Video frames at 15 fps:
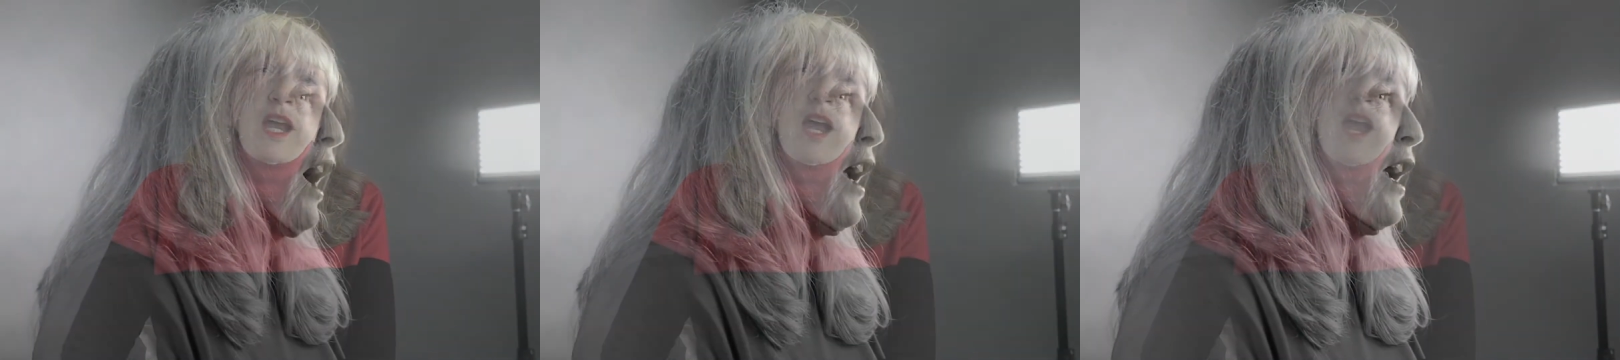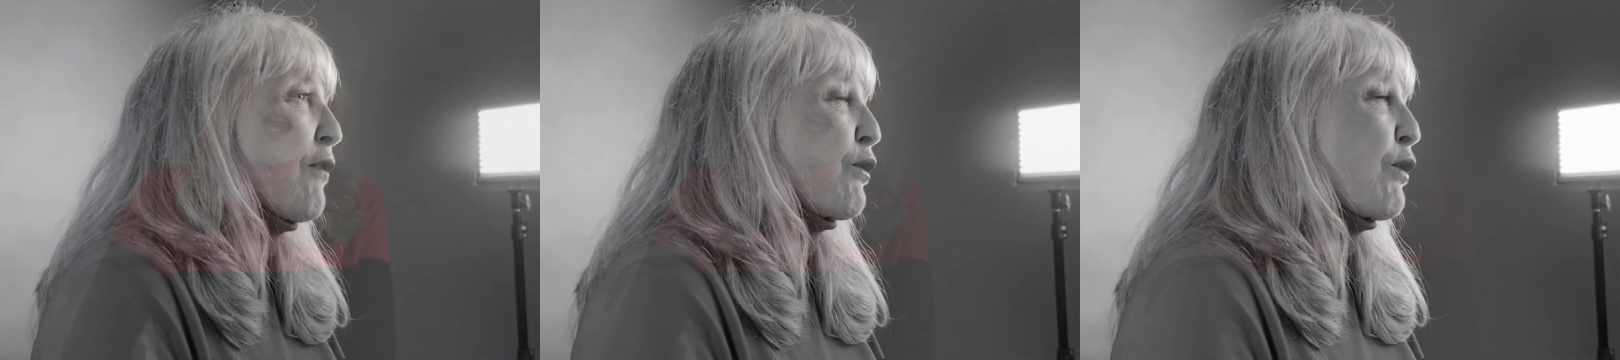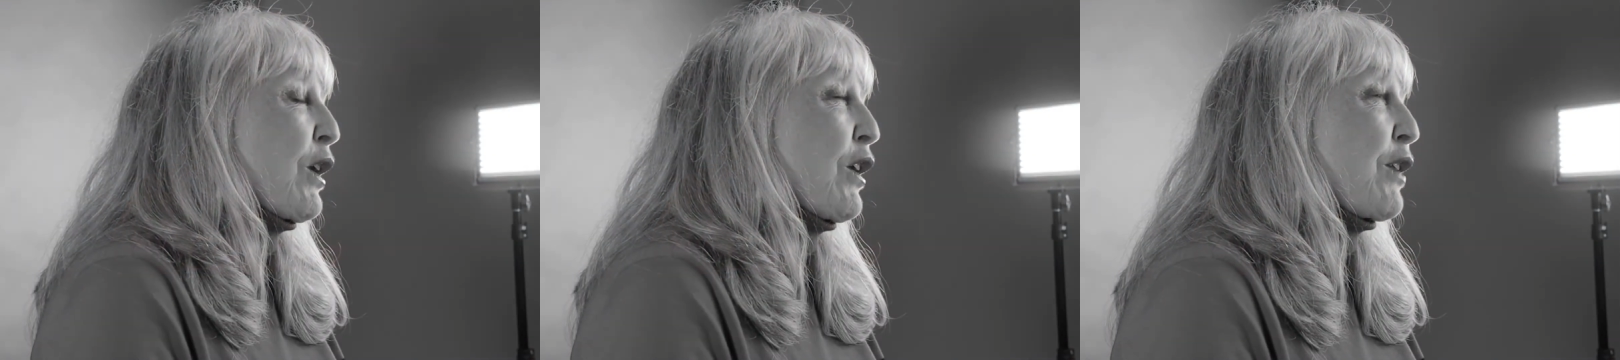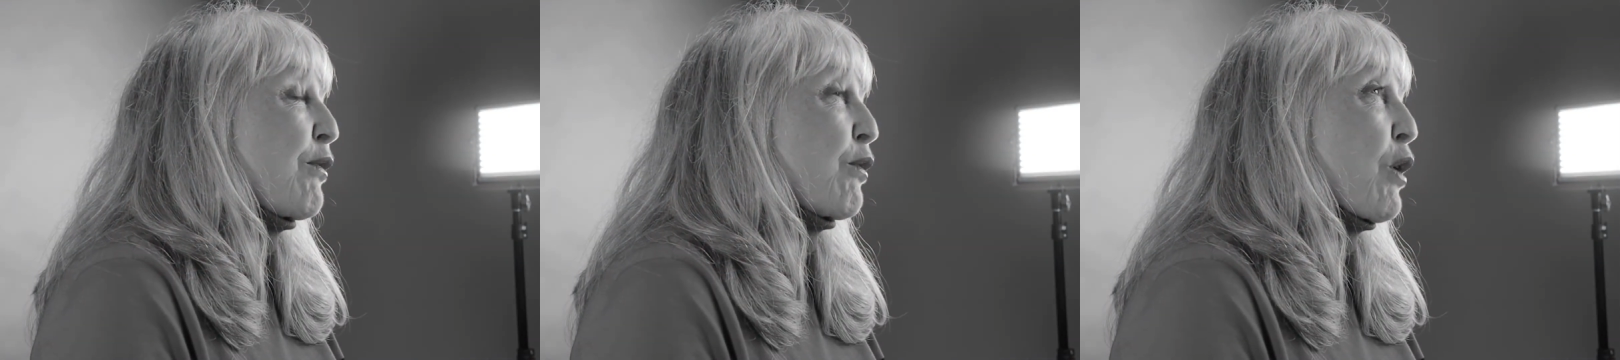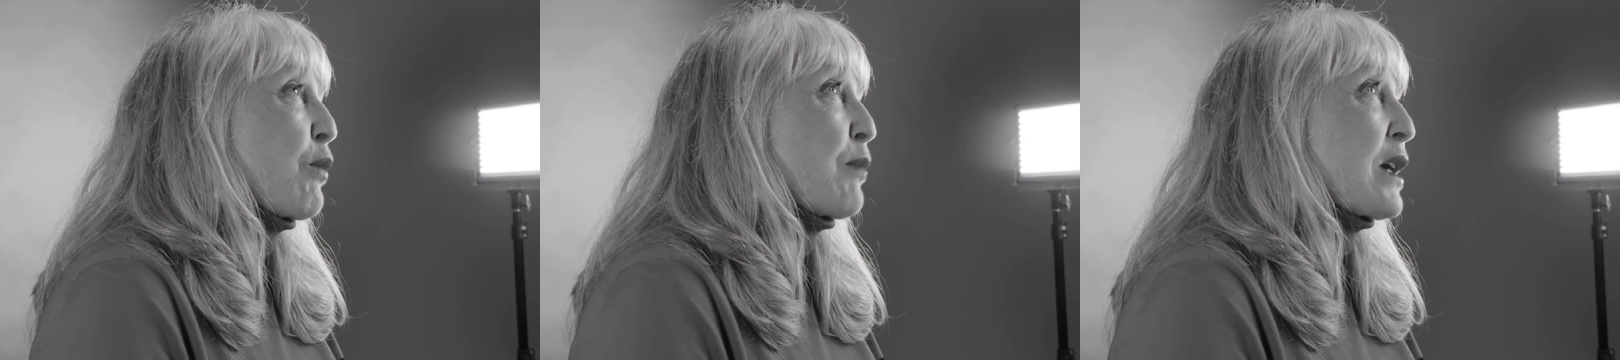I have
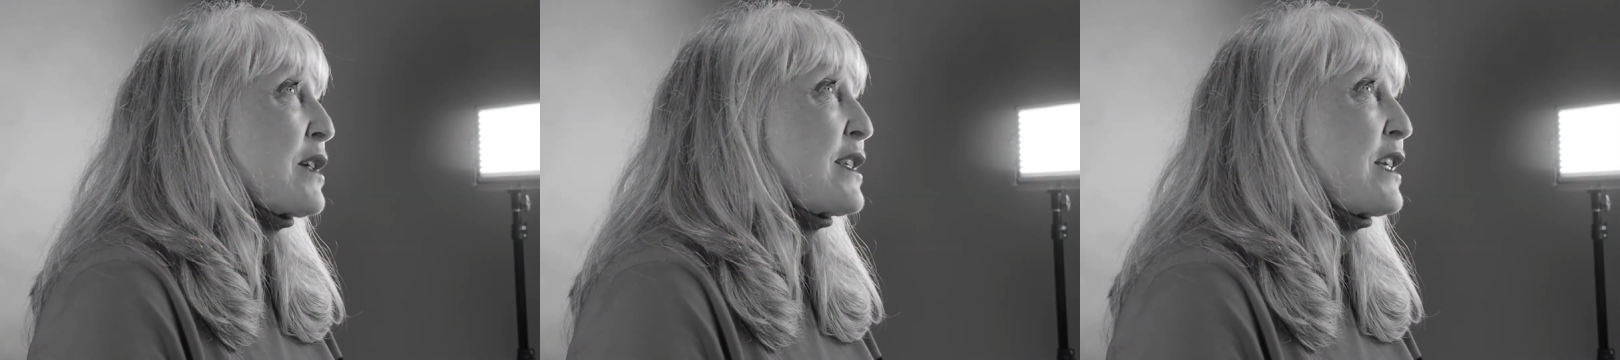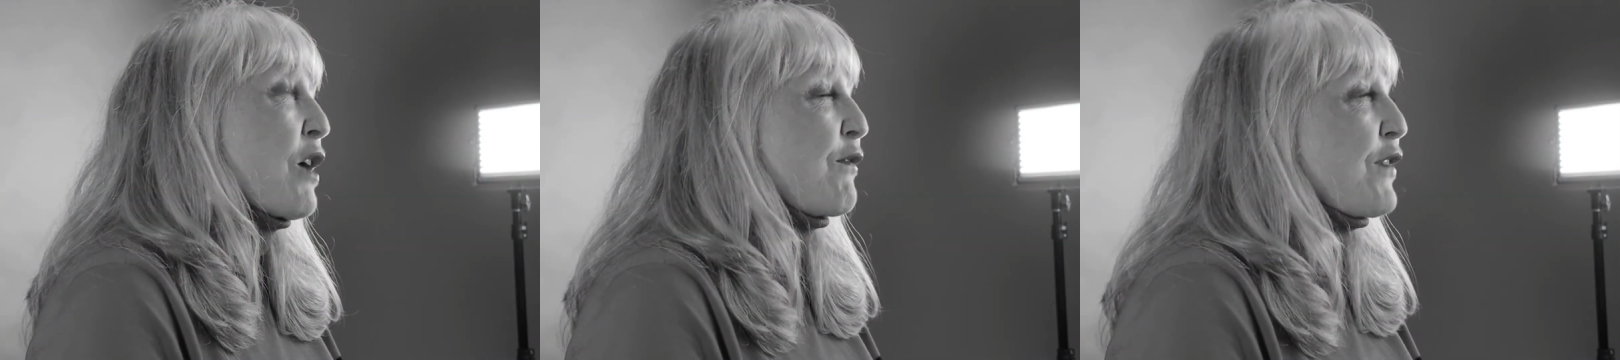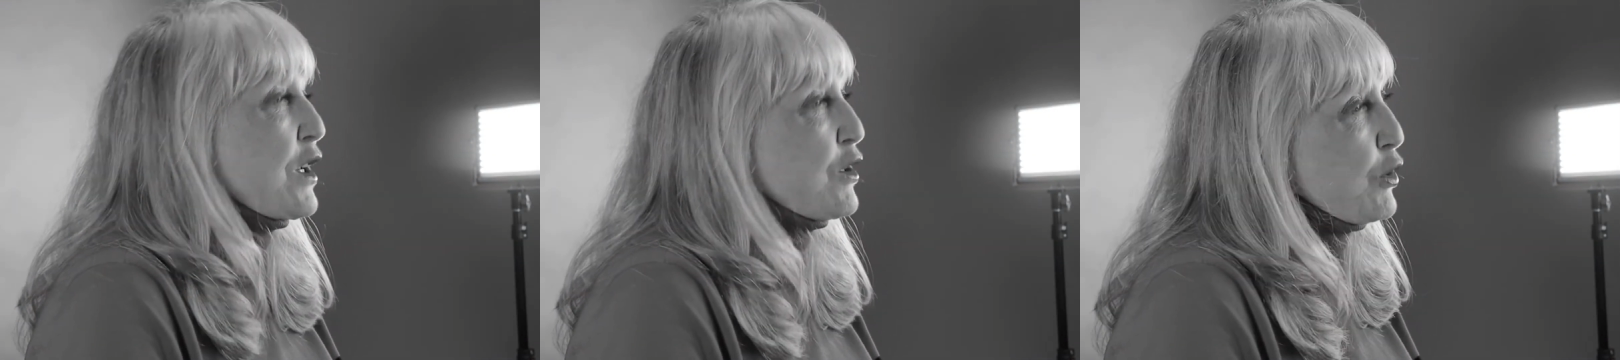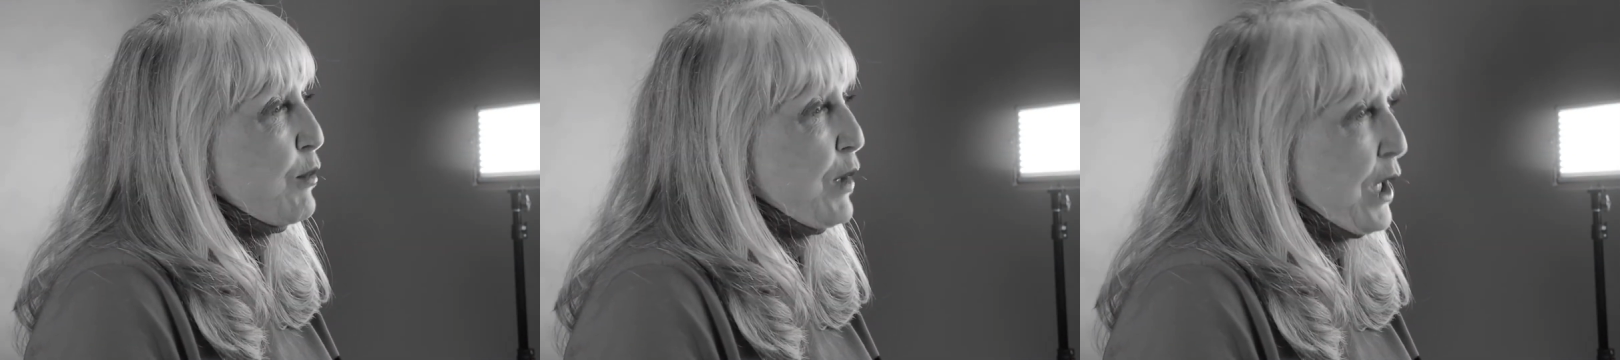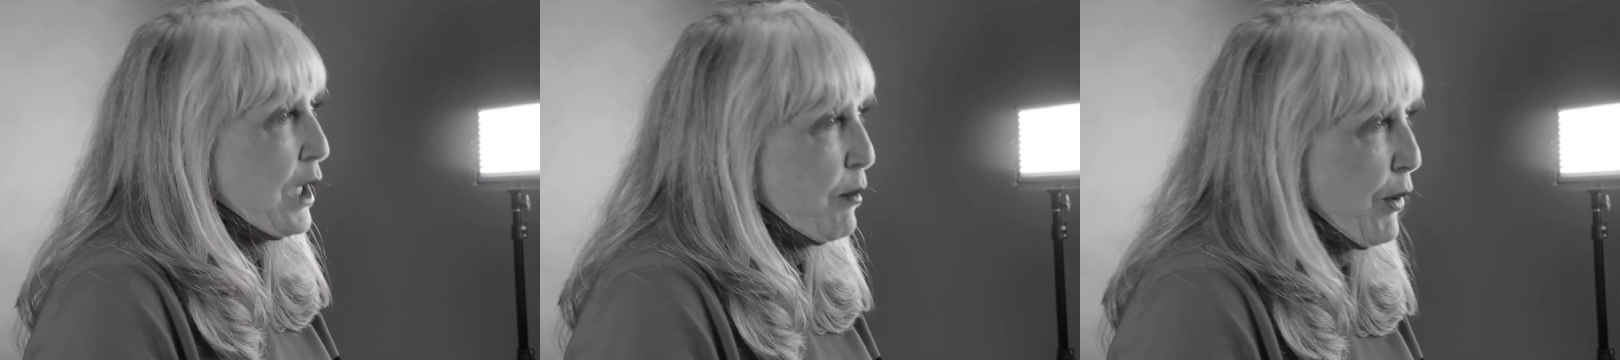really thrown myself
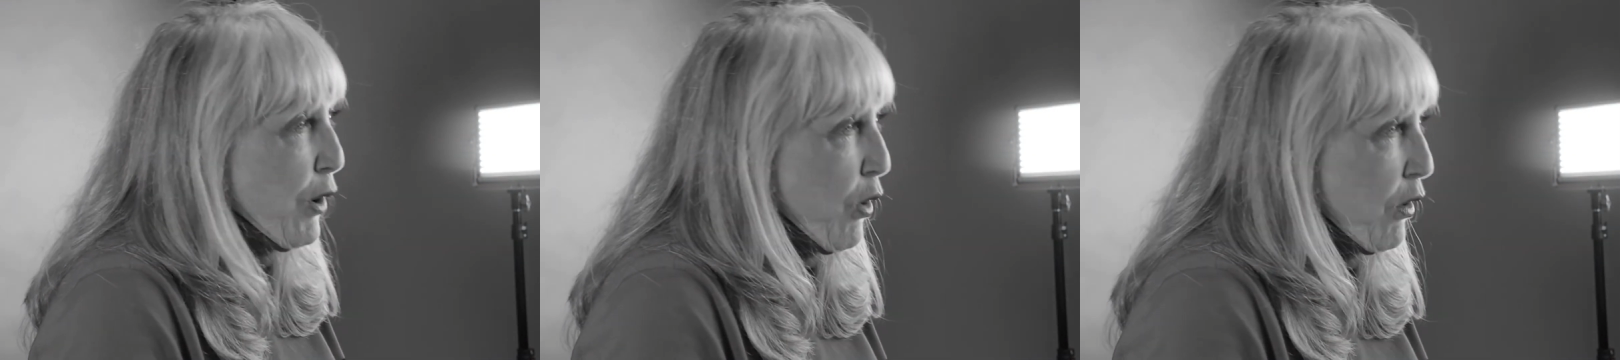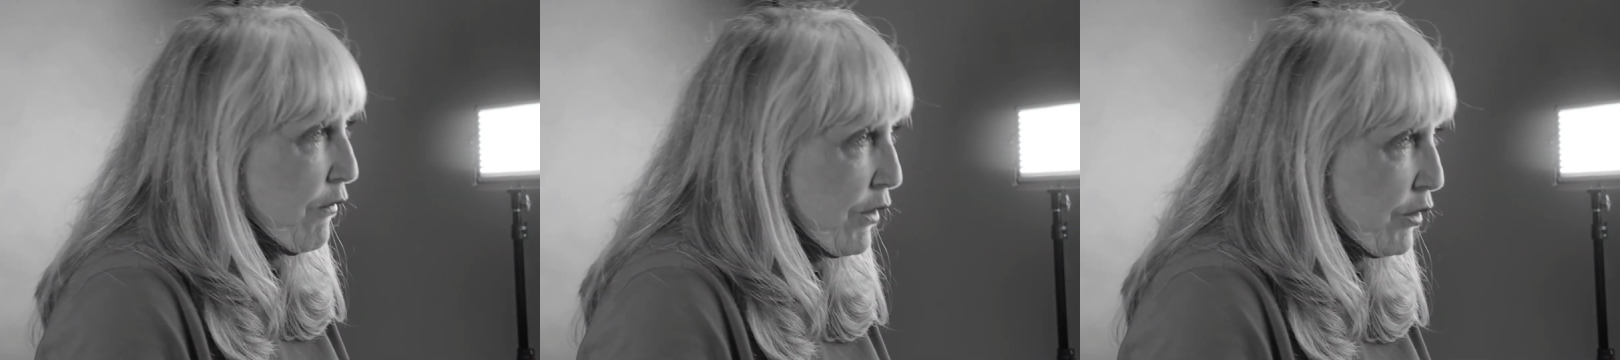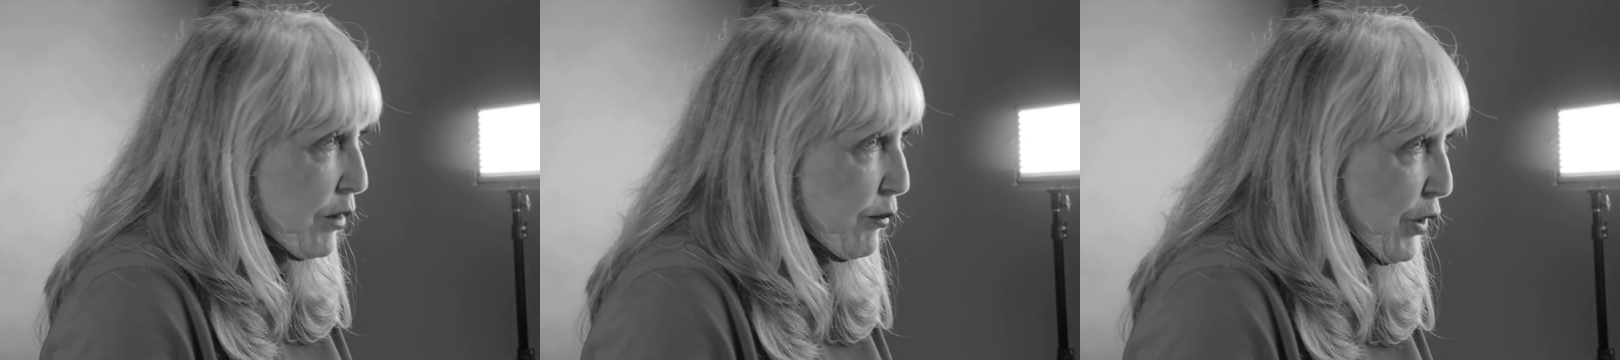into being a part of the